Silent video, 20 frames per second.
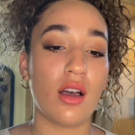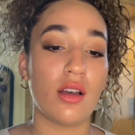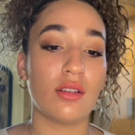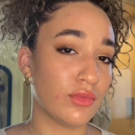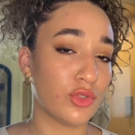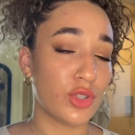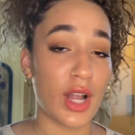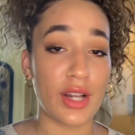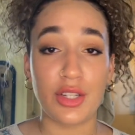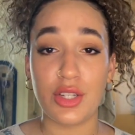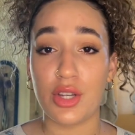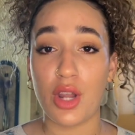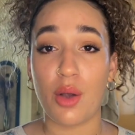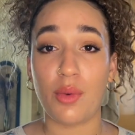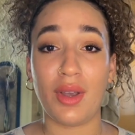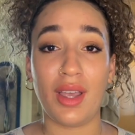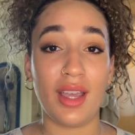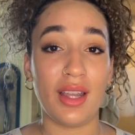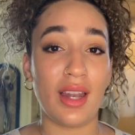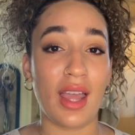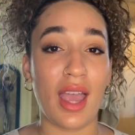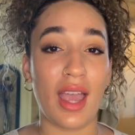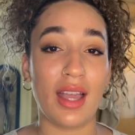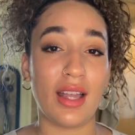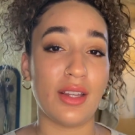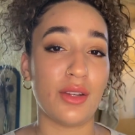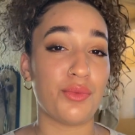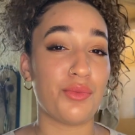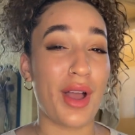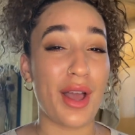tretinoin,
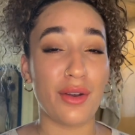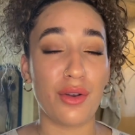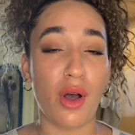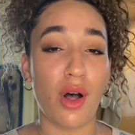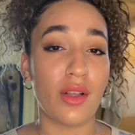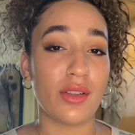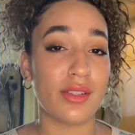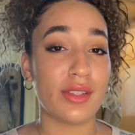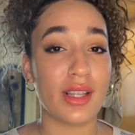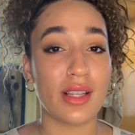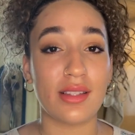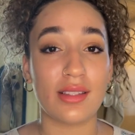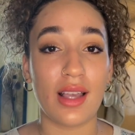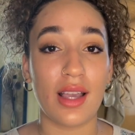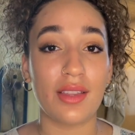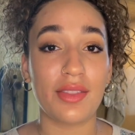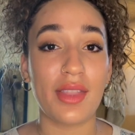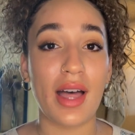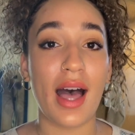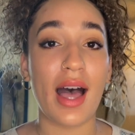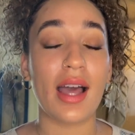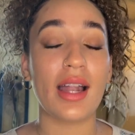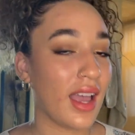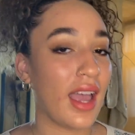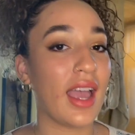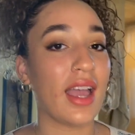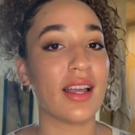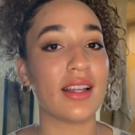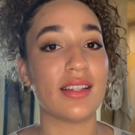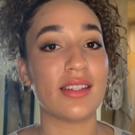and retinols, things like that,
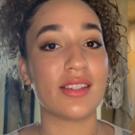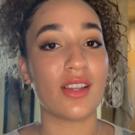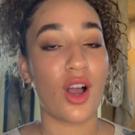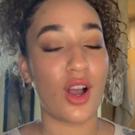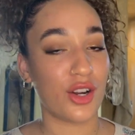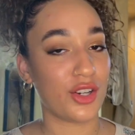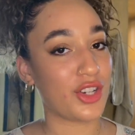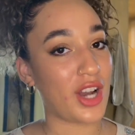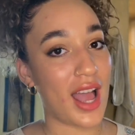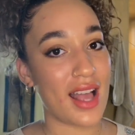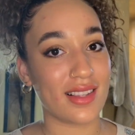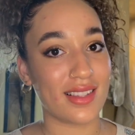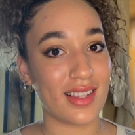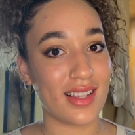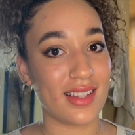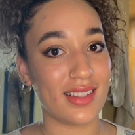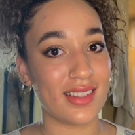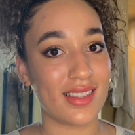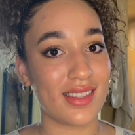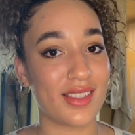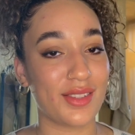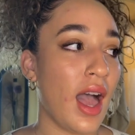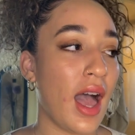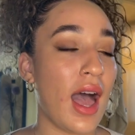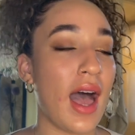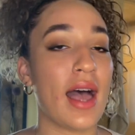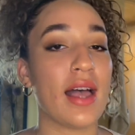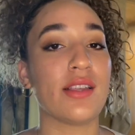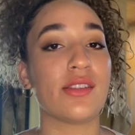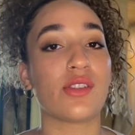and harsh acids,
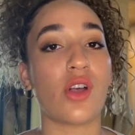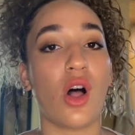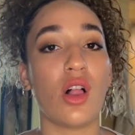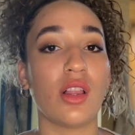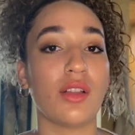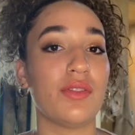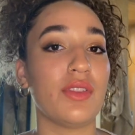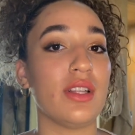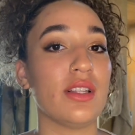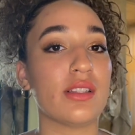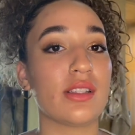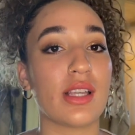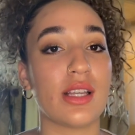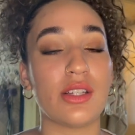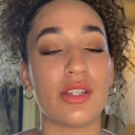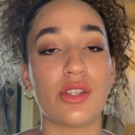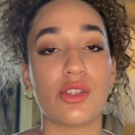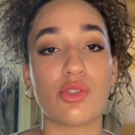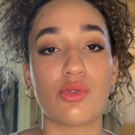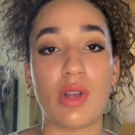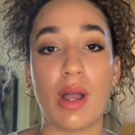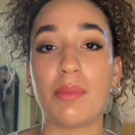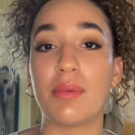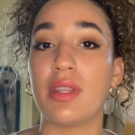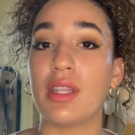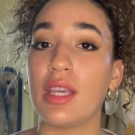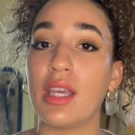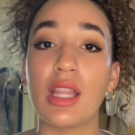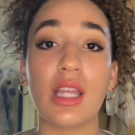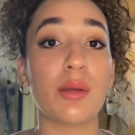as all of these can disrupt the
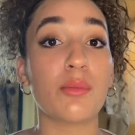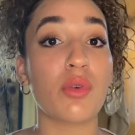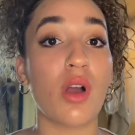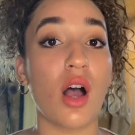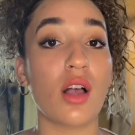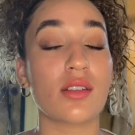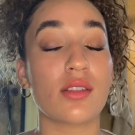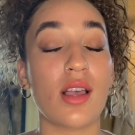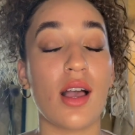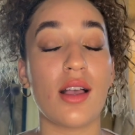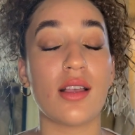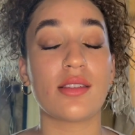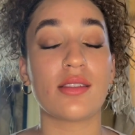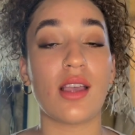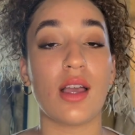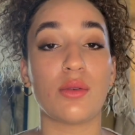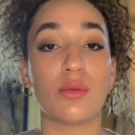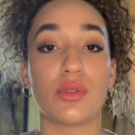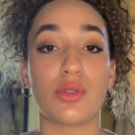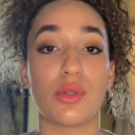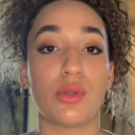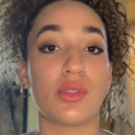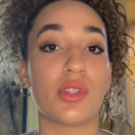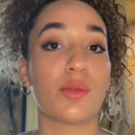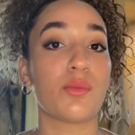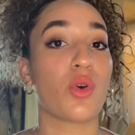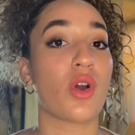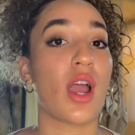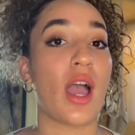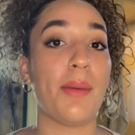healing process and result in
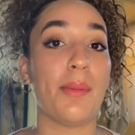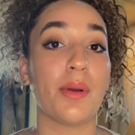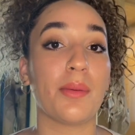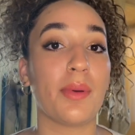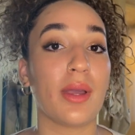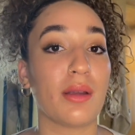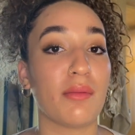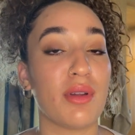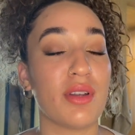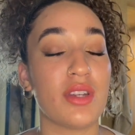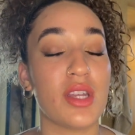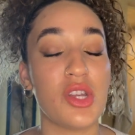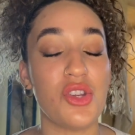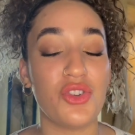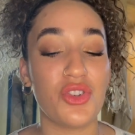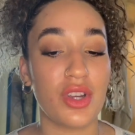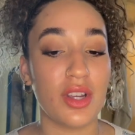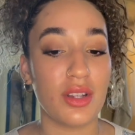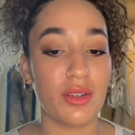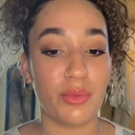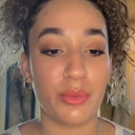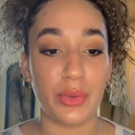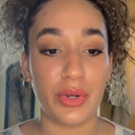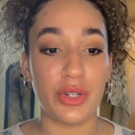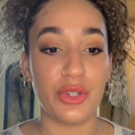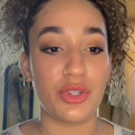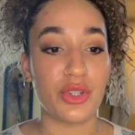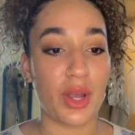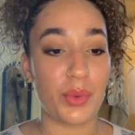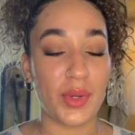more hyperpigmentation,
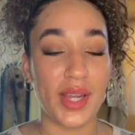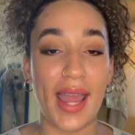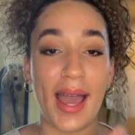which we